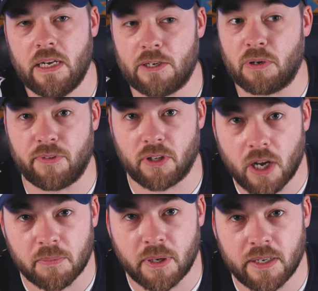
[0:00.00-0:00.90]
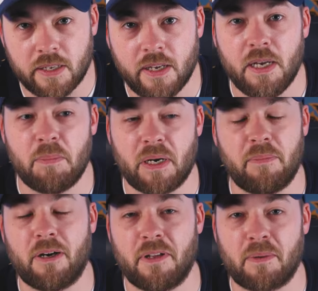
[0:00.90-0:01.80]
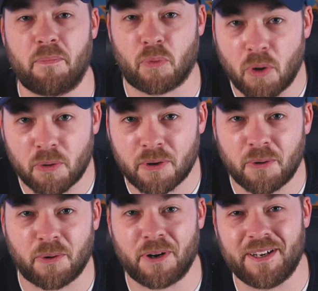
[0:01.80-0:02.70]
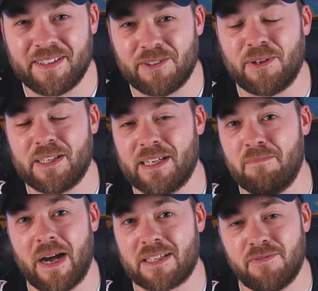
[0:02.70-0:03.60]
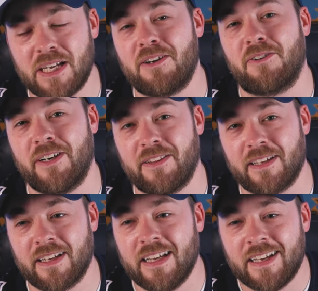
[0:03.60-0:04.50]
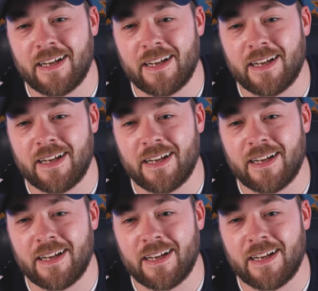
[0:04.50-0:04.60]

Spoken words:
I don't have a lot of money, but I'm not, like, broke or, you know, in massive debt or anything.